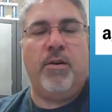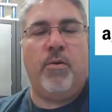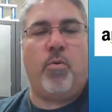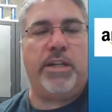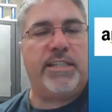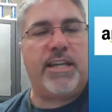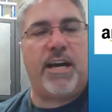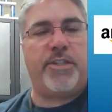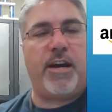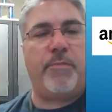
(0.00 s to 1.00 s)

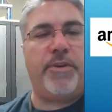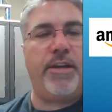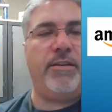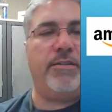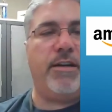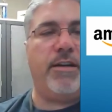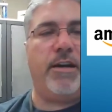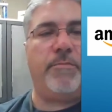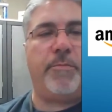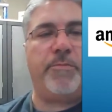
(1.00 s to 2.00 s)
One-stop shopping.
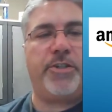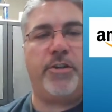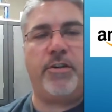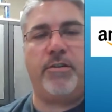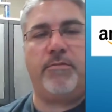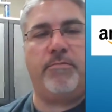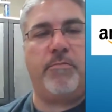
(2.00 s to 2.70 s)
I'm sure